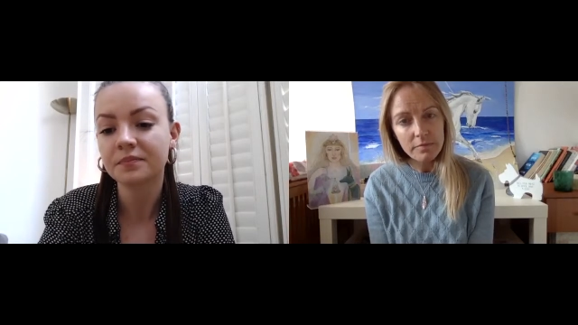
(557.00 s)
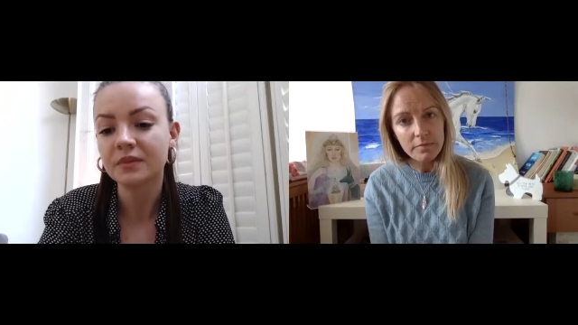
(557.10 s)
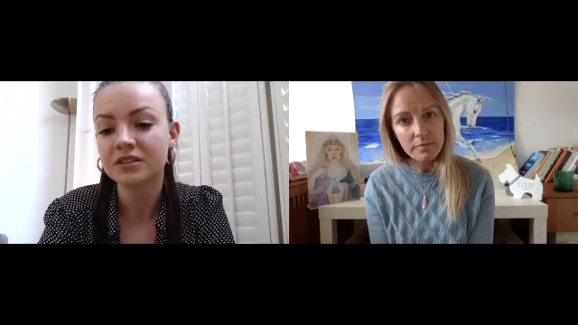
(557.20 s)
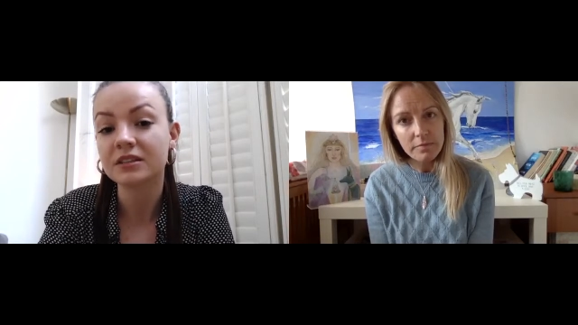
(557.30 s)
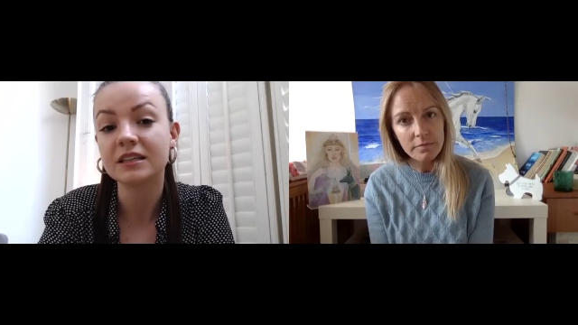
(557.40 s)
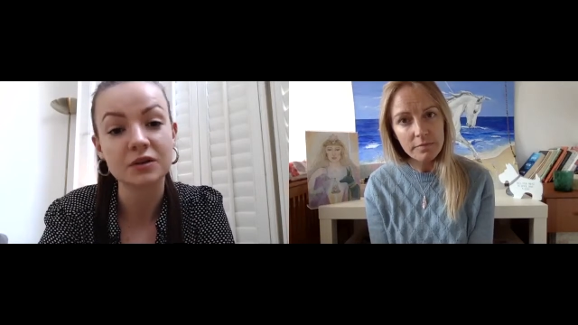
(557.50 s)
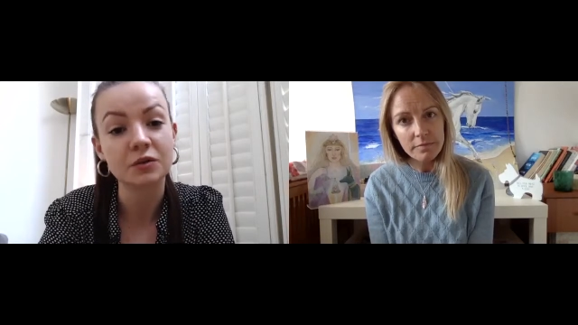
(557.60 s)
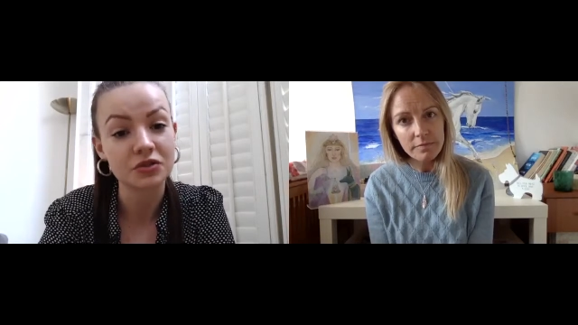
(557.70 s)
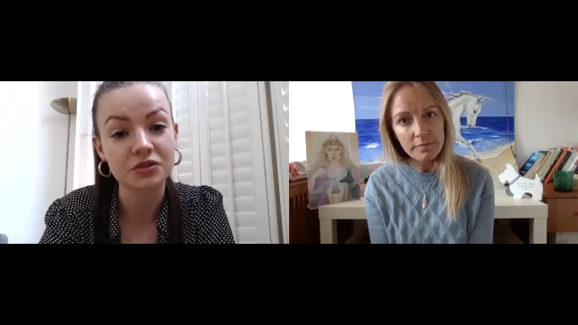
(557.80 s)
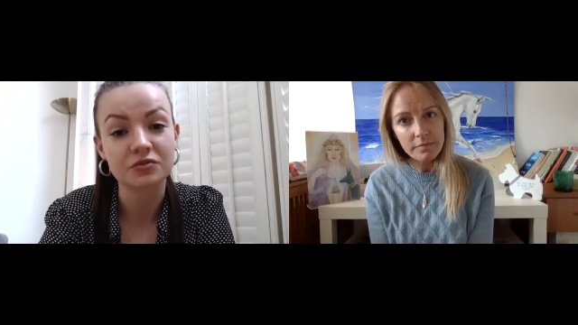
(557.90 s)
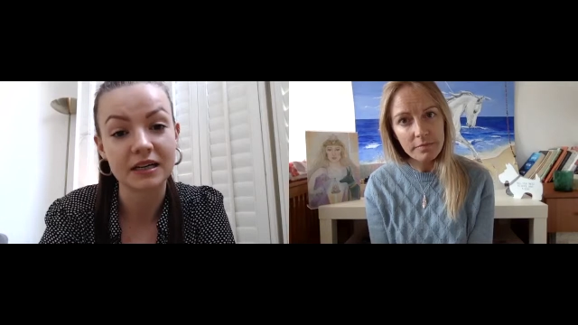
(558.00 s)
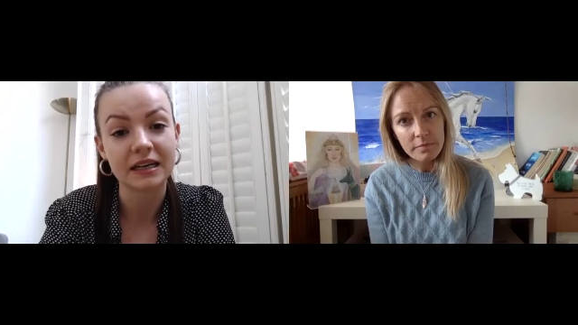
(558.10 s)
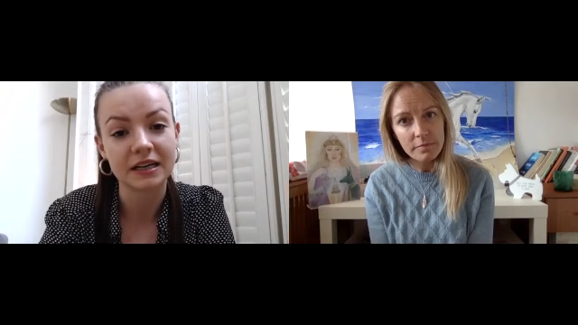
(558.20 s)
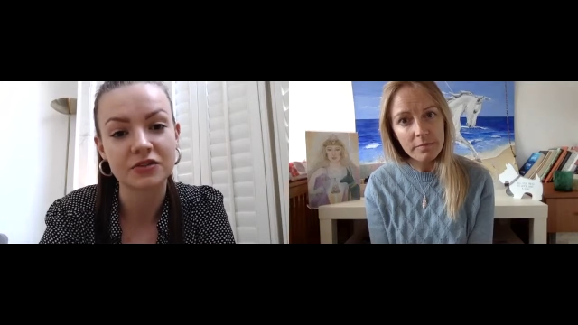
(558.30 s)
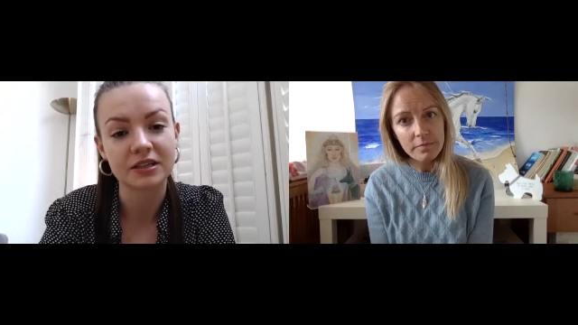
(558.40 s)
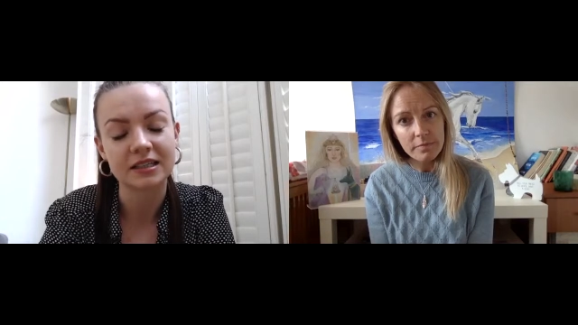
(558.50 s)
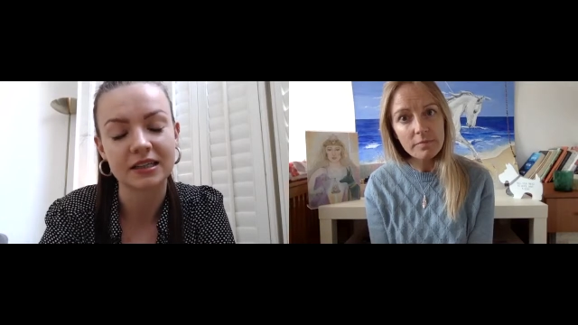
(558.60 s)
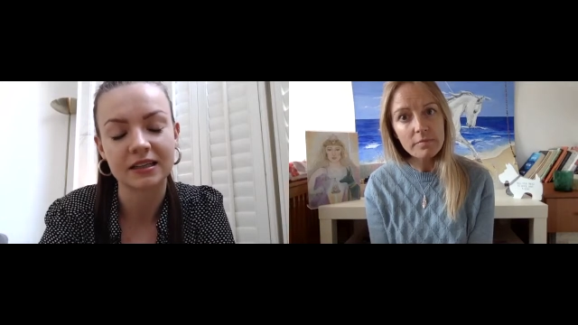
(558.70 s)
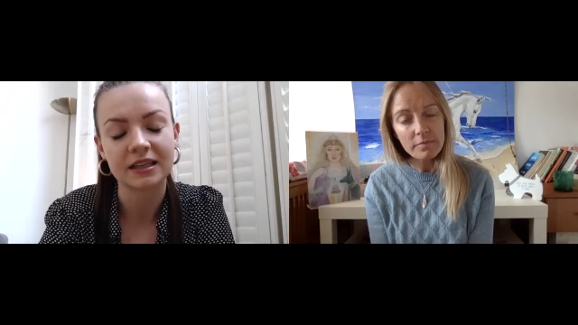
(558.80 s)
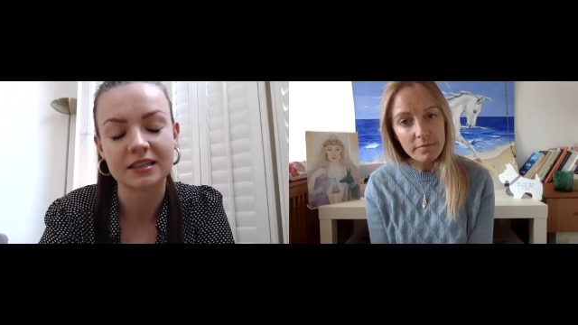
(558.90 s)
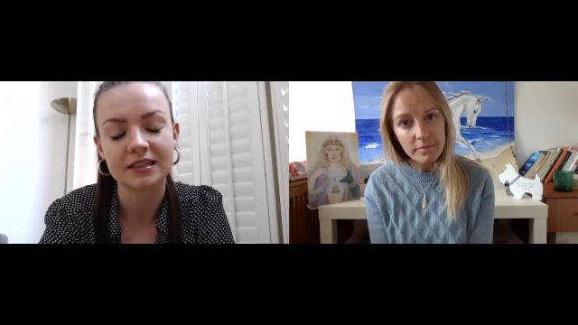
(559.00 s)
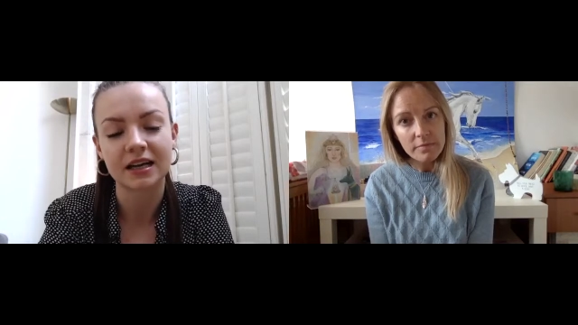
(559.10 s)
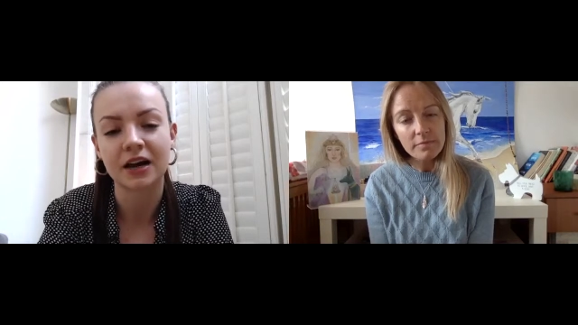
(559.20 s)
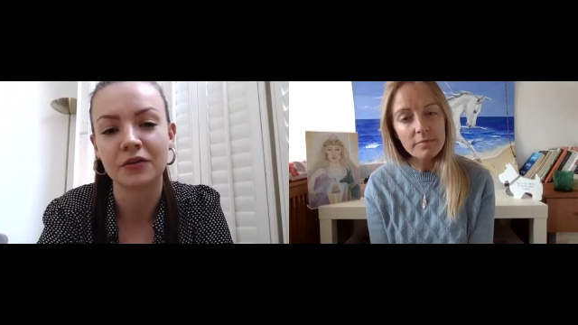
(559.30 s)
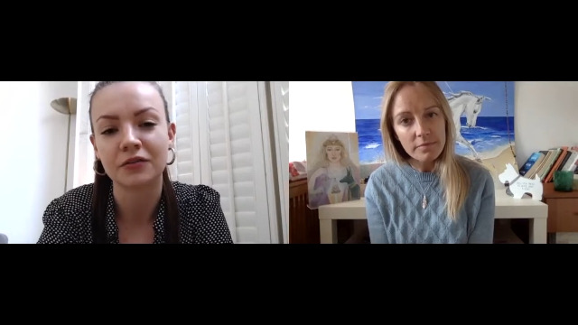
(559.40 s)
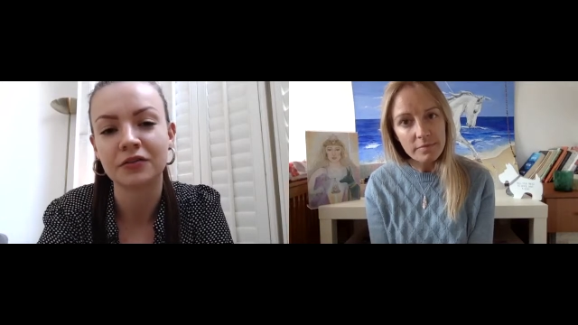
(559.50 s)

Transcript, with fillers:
Speaker 1: so these are all just really interesting things to kind of